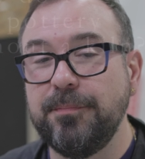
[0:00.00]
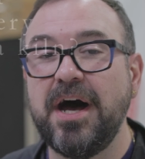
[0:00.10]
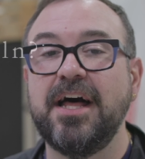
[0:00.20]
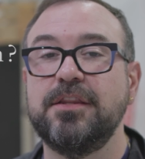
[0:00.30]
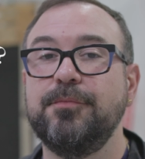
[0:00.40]
a
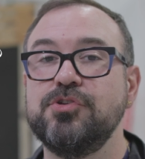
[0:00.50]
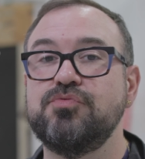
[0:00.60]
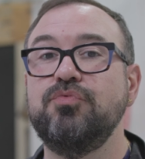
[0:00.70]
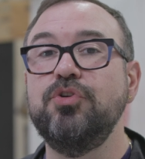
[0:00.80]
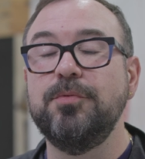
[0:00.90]
pot in the most
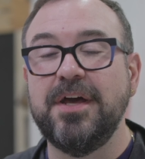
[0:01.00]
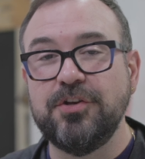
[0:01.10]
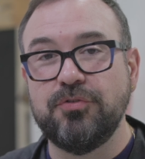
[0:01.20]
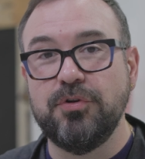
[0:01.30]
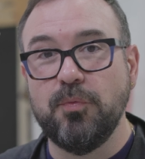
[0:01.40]

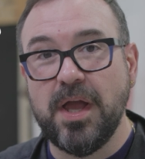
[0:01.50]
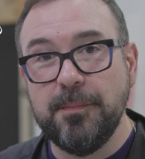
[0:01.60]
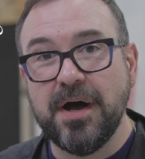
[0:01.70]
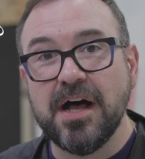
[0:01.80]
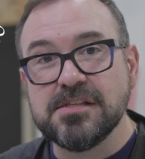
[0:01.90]
rudimentary way
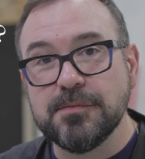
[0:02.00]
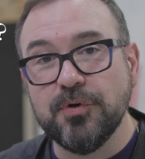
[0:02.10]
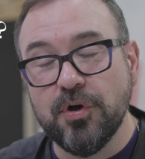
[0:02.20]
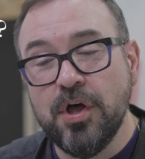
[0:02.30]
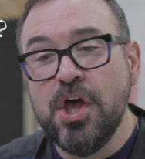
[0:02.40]

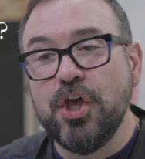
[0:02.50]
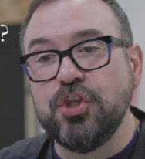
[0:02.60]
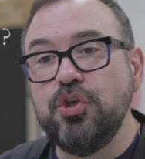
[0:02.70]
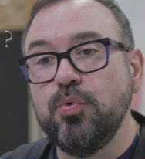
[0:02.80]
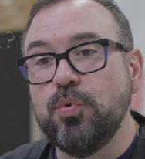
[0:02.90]
possible.
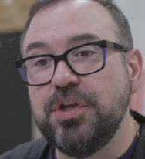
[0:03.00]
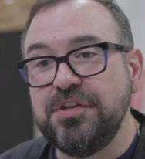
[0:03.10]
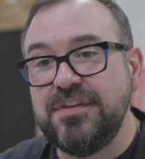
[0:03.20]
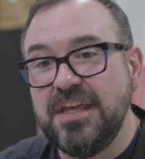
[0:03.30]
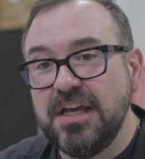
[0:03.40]
You
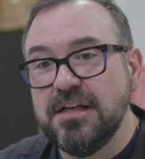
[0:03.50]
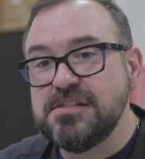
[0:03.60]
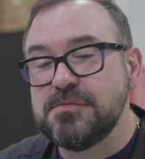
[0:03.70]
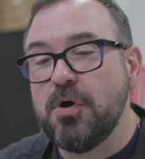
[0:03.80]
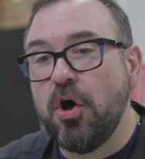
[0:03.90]
would dig a
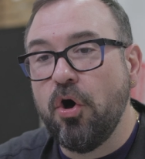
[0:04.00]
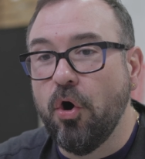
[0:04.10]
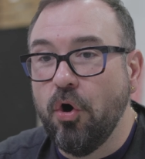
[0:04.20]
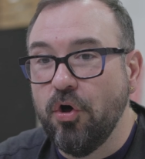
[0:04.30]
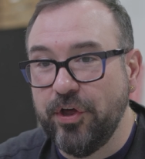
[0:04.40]
small
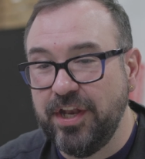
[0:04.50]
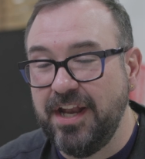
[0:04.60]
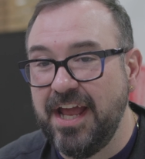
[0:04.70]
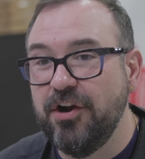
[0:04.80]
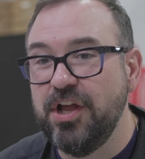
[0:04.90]
hole in
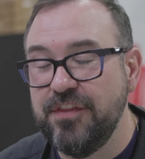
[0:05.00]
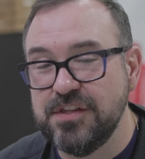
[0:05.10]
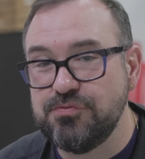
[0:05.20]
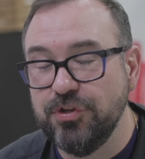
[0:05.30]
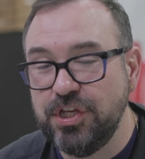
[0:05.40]
an area
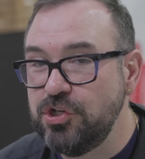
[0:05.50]
that's really